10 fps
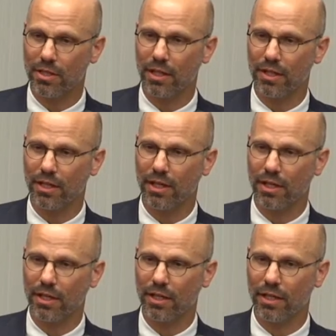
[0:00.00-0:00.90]
that the
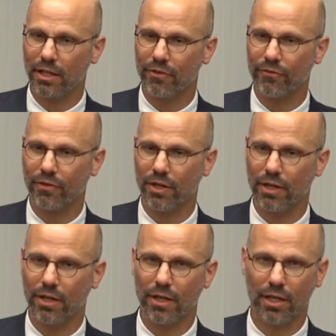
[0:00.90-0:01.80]
IAF
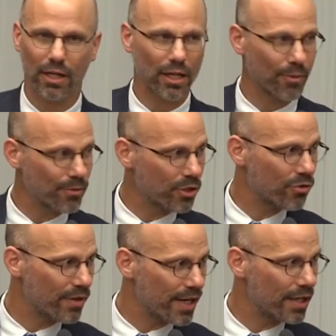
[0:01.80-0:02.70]
uh, helped to
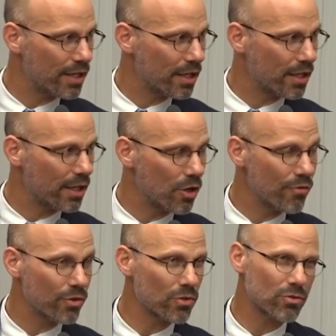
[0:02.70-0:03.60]
create uh,
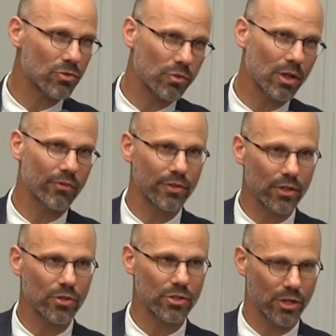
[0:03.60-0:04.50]
over 12
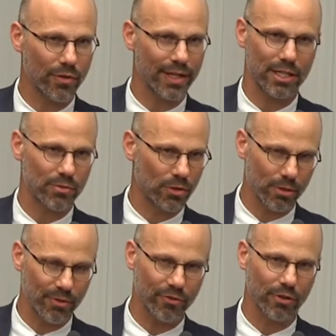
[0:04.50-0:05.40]
years ago, I guess,
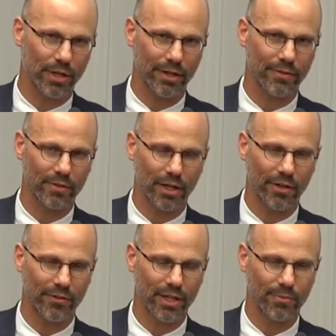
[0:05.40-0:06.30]
long before I,
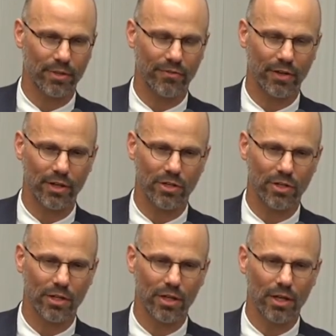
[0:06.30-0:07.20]
I came to the
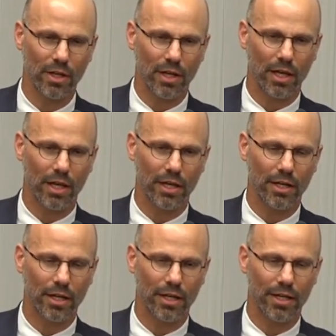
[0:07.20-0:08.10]
foundation. And
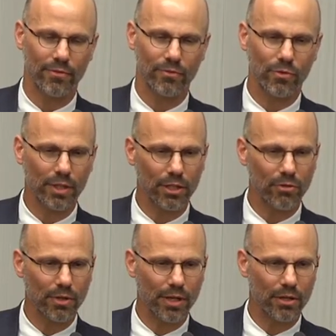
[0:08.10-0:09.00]
uh, it really
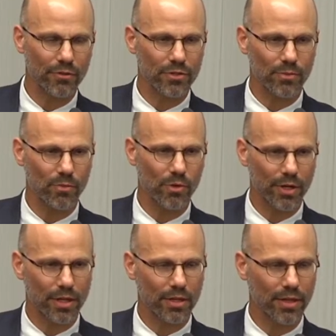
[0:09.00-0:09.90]
grew out of some
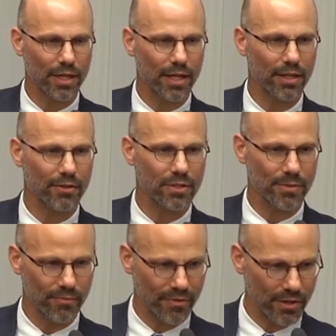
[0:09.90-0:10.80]
work that
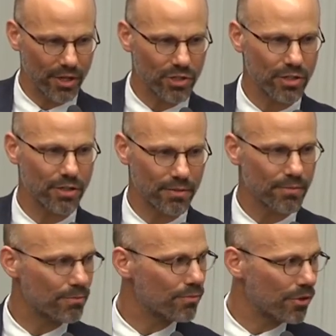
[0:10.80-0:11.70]
some foundation
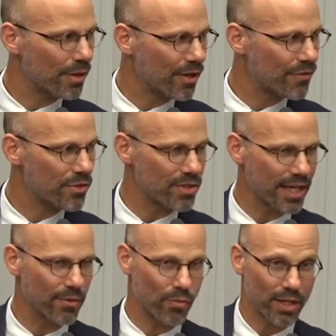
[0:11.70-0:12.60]
program officers
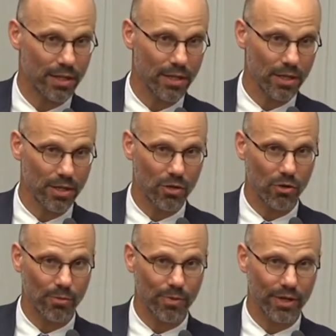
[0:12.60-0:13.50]
had with
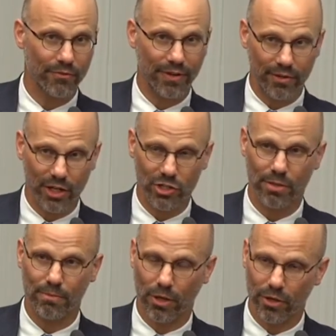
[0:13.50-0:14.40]
corporate
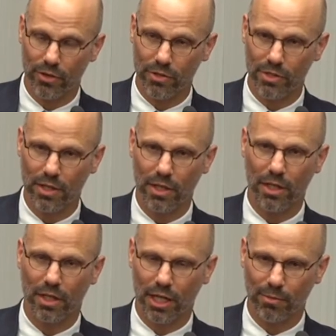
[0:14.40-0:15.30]
foundation partners
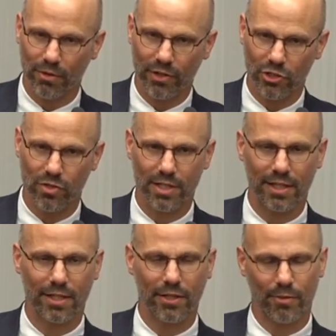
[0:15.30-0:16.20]
in a couple of countries,
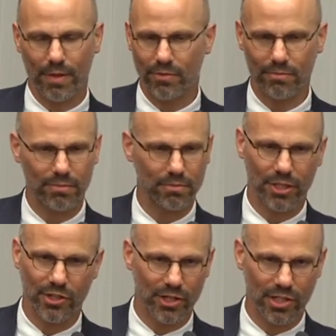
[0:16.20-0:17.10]
and there are about a
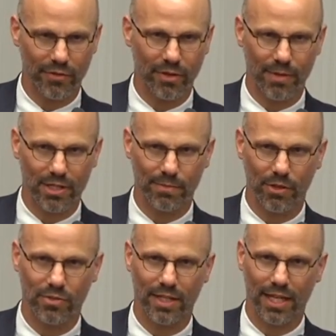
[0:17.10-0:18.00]
dozen of them, I
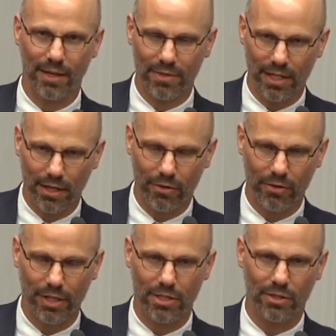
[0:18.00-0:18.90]
suppose. They came together
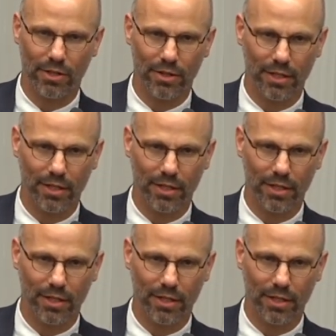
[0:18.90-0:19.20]
and they started